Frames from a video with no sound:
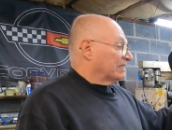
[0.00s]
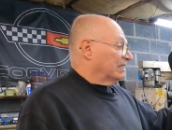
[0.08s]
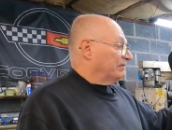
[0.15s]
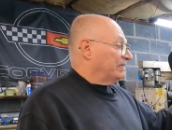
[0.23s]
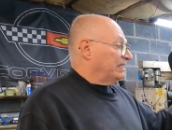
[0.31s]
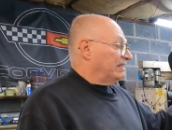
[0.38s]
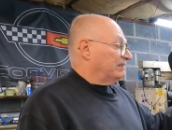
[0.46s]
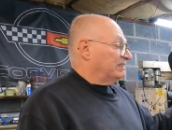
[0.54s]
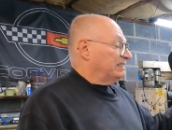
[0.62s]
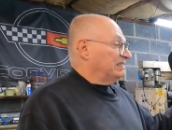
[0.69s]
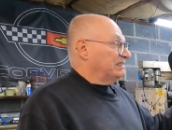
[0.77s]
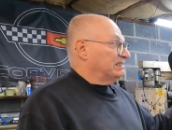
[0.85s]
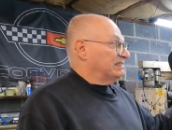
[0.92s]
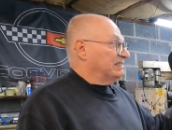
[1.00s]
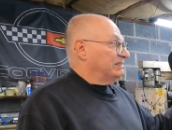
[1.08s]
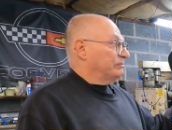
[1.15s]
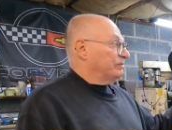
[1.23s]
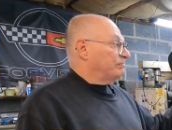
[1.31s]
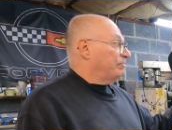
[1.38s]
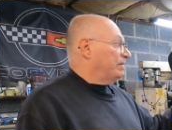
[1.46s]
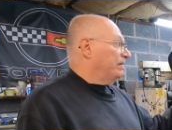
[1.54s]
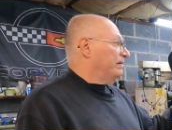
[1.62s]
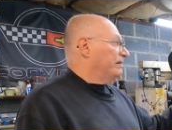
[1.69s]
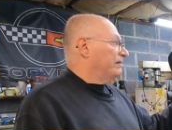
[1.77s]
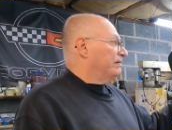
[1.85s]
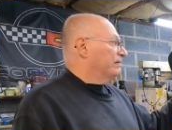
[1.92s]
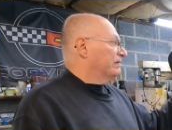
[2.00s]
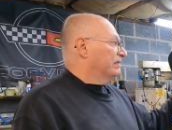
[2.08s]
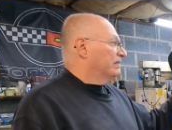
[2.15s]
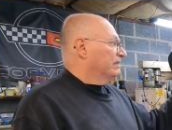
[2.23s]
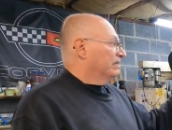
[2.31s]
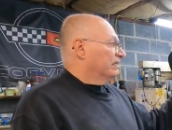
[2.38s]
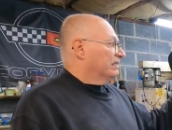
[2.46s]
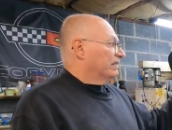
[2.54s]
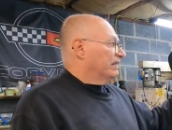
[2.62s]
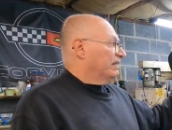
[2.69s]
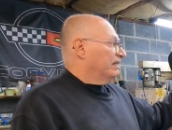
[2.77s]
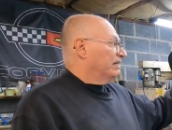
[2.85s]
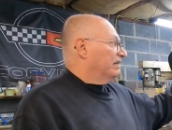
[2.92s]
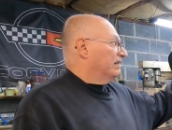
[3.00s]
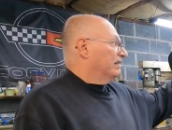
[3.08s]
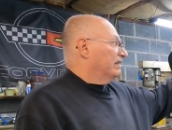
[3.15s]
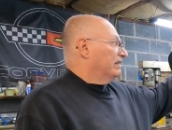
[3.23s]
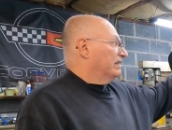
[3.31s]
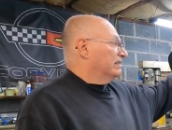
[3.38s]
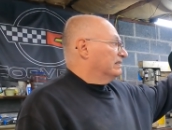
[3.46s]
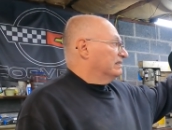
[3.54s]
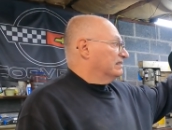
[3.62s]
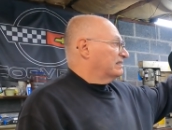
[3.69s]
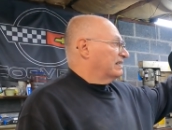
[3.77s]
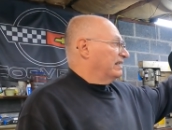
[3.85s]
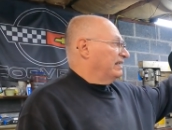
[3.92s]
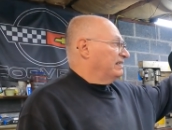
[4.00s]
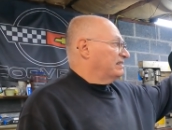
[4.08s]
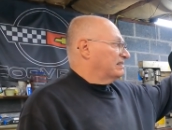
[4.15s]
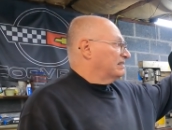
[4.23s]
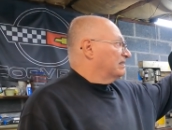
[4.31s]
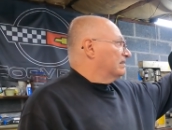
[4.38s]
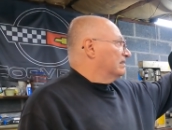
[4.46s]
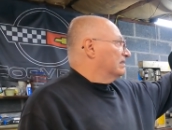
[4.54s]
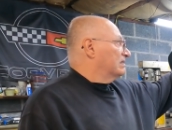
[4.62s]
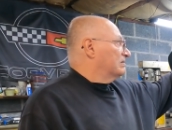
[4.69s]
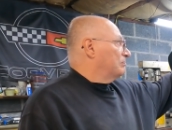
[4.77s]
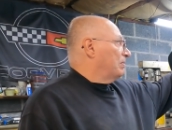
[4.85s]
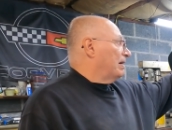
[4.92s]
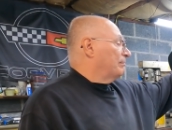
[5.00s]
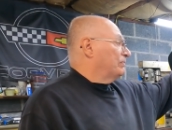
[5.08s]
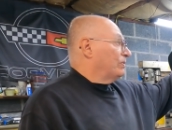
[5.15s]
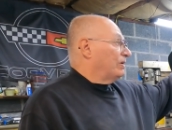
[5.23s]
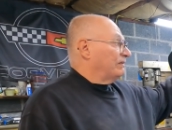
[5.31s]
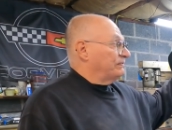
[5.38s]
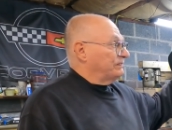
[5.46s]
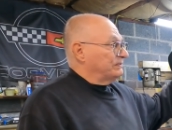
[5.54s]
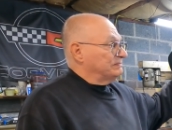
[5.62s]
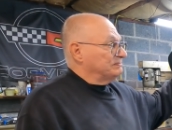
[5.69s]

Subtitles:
Every now and then these need repair, and in this case, this popped off